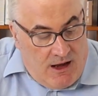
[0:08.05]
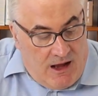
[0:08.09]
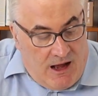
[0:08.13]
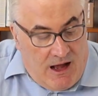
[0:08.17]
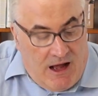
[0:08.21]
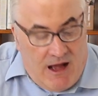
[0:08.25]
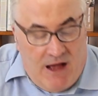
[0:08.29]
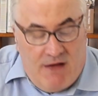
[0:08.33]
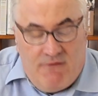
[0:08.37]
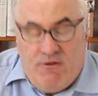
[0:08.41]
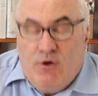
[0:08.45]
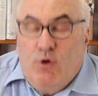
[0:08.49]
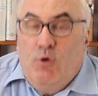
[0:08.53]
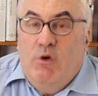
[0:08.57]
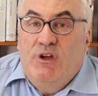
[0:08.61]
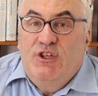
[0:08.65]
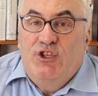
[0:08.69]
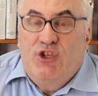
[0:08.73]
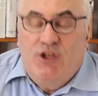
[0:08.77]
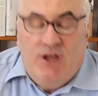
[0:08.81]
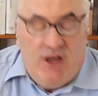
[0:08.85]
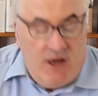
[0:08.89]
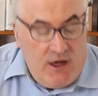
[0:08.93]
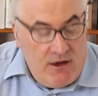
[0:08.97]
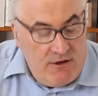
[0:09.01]
I have a
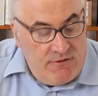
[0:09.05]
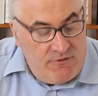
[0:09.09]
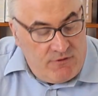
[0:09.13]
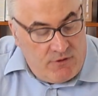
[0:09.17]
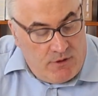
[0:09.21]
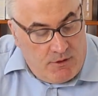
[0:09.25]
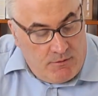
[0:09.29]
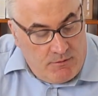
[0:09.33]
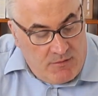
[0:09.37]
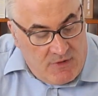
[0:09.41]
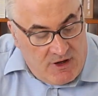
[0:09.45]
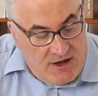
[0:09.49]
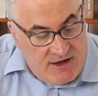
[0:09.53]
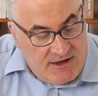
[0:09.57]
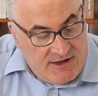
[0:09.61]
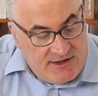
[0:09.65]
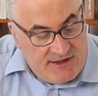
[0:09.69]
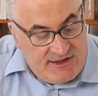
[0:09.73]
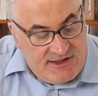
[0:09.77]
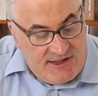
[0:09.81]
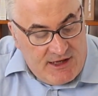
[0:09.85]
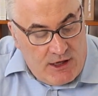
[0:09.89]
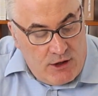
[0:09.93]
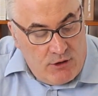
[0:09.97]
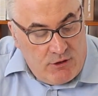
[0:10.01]
question here from
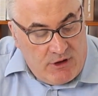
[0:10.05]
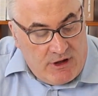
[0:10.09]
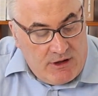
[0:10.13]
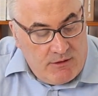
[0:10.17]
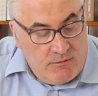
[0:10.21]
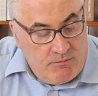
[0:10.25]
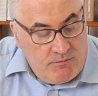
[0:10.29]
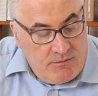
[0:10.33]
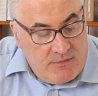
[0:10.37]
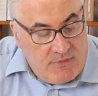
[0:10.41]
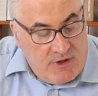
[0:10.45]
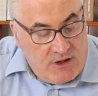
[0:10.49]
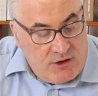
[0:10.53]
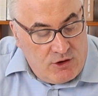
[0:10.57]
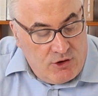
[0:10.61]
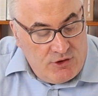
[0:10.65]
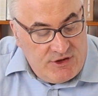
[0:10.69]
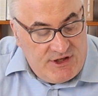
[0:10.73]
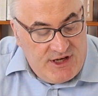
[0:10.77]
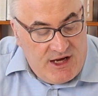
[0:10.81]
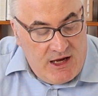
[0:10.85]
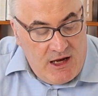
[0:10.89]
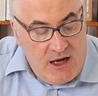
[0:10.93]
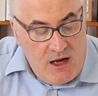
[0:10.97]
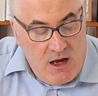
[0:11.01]
Sarah. Good
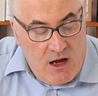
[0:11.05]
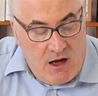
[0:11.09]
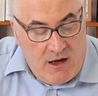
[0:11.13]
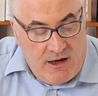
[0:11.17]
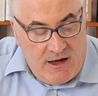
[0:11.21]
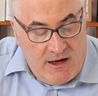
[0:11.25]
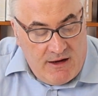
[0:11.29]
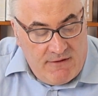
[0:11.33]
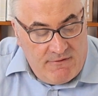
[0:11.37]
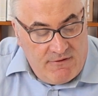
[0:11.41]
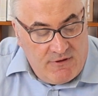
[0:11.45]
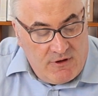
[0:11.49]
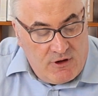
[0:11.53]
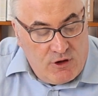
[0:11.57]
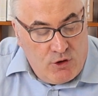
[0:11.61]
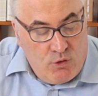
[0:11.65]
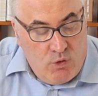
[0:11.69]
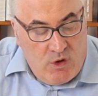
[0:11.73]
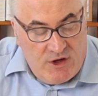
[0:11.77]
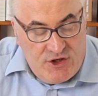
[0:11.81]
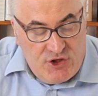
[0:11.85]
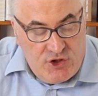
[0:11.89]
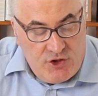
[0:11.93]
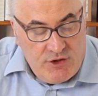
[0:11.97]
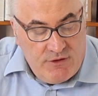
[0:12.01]
day. I have a
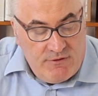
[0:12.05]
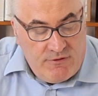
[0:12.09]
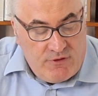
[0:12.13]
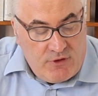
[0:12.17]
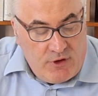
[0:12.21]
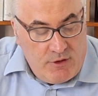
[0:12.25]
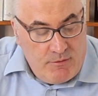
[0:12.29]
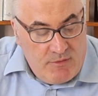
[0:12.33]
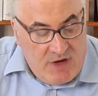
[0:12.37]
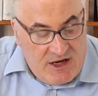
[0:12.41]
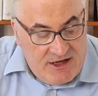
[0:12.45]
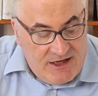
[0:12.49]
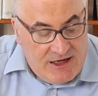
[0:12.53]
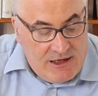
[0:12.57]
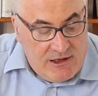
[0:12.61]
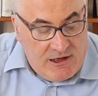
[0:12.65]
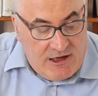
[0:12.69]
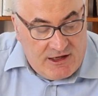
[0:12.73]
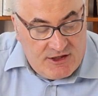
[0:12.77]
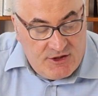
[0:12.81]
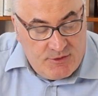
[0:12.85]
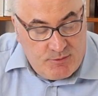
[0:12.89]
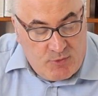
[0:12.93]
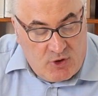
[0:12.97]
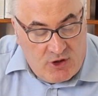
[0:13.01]
question for a medical
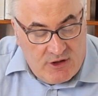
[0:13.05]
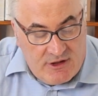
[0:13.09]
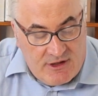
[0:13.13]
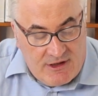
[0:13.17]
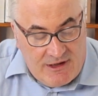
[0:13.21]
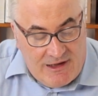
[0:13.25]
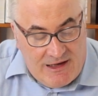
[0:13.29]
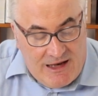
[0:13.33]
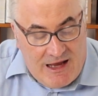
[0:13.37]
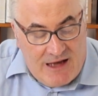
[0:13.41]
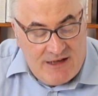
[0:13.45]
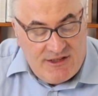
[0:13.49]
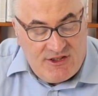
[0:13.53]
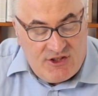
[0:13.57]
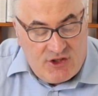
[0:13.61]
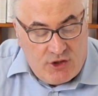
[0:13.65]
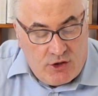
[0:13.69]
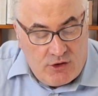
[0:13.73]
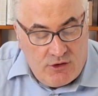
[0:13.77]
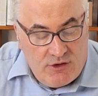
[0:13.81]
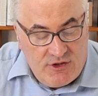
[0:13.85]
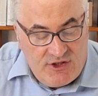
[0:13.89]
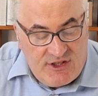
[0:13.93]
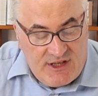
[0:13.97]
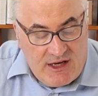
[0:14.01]
expert. Last
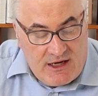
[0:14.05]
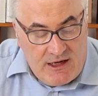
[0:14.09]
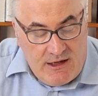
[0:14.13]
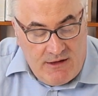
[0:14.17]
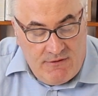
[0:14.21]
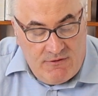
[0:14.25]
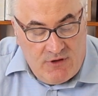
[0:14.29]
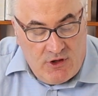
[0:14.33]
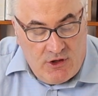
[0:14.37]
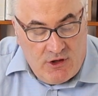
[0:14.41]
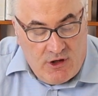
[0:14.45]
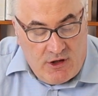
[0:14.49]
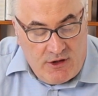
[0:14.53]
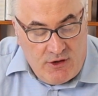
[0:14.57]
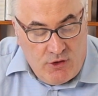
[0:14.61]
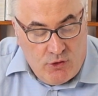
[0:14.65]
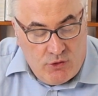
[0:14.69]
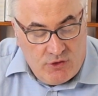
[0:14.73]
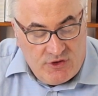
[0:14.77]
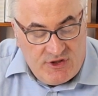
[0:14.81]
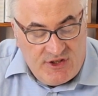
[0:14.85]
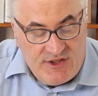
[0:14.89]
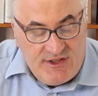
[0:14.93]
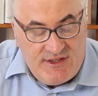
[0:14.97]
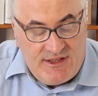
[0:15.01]
Thursday evening, I
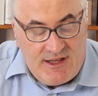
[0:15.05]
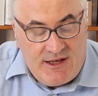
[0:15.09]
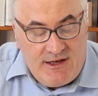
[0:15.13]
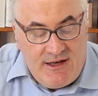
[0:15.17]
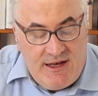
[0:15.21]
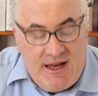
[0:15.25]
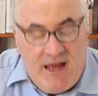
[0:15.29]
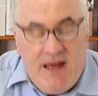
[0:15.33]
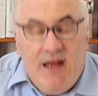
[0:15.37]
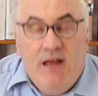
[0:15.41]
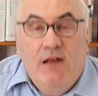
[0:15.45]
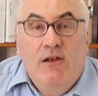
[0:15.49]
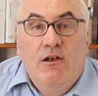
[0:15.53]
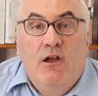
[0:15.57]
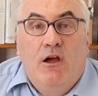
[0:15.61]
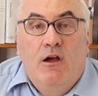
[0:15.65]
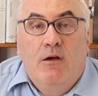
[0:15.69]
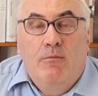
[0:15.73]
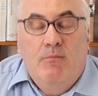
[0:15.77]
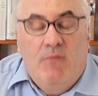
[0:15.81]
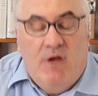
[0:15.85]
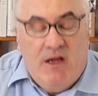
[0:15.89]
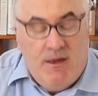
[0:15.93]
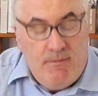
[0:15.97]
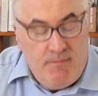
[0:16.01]
noticed the nail
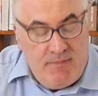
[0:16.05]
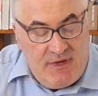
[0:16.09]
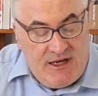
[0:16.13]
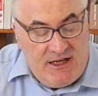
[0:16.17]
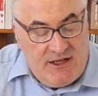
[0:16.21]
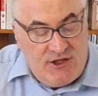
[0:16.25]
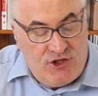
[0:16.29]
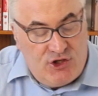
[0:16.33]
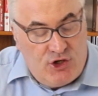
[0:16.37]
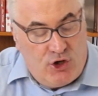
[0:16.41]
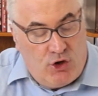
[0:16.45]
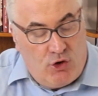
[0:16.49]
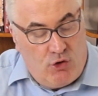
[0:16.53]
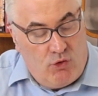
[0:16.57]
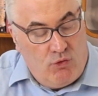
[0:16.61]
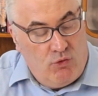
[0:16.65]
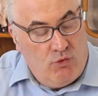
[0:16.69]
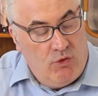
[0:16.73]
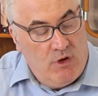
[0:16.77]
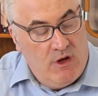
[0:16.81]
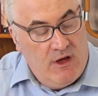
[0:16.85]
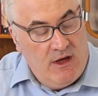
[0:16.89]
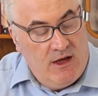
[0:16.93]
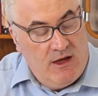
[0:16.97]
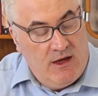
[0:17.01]
on my big
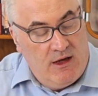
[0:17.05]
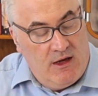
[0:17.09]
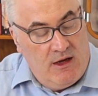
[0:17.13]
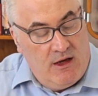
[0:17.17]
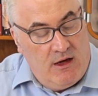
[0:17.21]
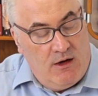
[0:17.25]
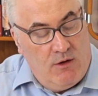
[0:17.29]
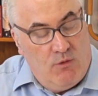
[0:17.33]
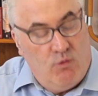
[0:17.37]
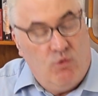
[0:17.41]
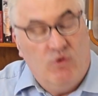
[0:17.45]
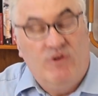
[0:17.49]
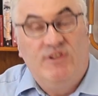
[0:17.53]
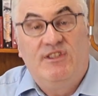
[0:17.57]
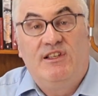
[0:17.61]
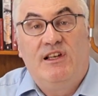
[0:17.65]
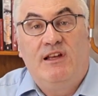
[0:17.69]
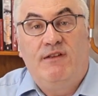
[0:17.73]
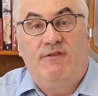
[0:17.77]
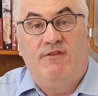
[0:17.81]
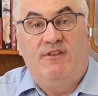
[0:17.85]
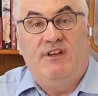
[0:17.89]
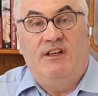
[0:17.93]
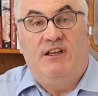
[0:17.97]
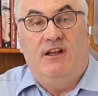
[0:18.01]
toe was
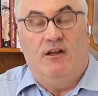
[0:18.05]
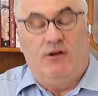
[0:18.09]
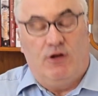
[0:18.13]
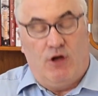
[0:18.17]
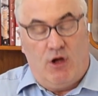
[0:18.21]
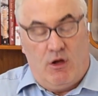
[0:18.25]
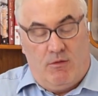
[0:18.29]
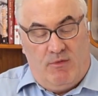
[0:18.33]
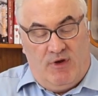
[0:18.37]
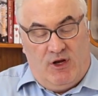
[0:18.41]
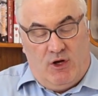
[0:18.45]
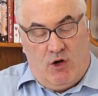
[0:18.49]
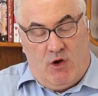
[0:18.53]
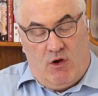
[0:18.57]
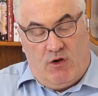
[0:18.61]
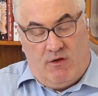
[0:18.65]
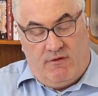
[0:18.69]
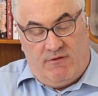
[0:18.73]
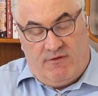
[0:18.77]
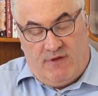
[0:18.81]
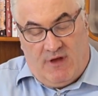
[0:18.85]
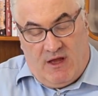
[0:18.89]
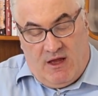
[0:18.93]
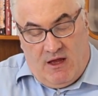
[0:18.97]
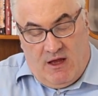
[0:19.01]
lifting and coming
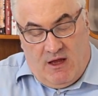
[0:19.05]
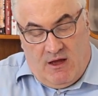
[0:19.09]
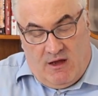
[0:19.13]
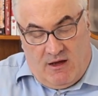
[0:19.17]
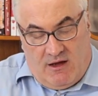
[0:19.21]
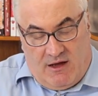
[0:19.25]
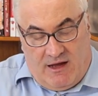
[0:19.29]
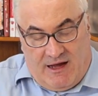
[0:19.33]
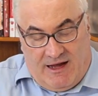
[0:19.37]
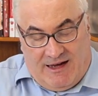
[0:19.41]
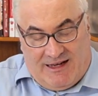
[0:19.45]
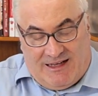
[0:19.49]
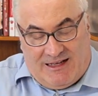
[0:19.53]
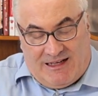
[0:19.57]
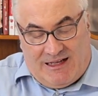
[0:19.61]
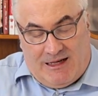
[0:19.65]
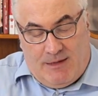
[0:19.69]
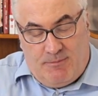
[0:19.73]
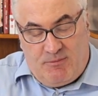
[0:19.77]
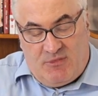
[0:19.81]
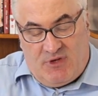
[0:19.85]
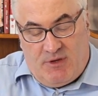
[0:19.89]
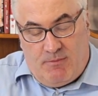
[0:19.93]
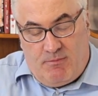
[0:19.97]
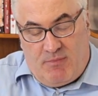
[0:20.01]
off. I
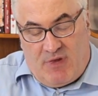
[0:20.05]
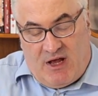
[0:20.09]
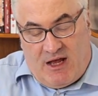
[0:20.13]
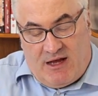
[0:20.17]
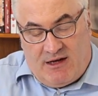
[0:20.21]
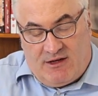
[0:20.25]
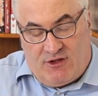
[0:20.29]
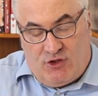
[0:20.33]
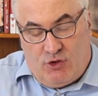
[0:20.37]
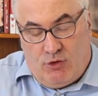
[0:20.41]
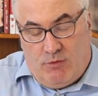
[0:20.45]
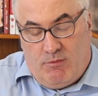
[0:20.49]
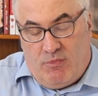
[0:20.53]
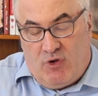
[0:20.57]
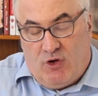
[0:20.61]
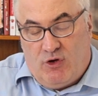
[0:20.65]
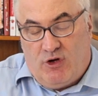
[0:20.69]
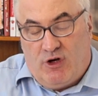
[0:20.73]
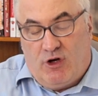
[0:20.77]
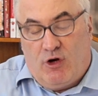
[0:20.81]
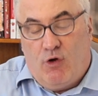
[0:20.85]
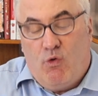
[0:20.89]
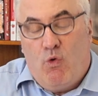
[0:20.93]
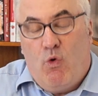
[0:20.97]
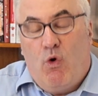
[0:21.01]
clipped it back to about
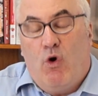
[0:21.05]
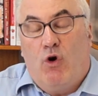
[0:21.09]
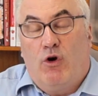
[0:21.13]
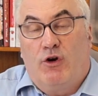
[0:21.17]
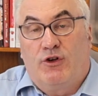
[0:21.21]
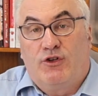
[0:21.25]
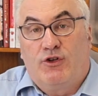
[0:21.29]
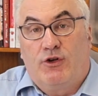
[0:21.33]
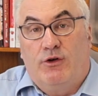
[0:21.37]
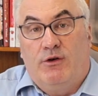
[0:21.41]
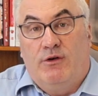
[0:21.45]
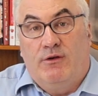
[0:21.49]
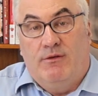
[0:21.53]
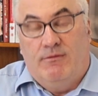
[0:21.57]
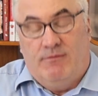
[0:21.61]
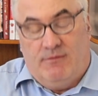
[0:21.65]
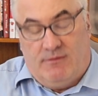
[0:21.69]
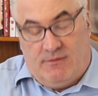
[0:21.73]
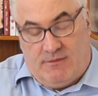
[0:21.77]
a quarter.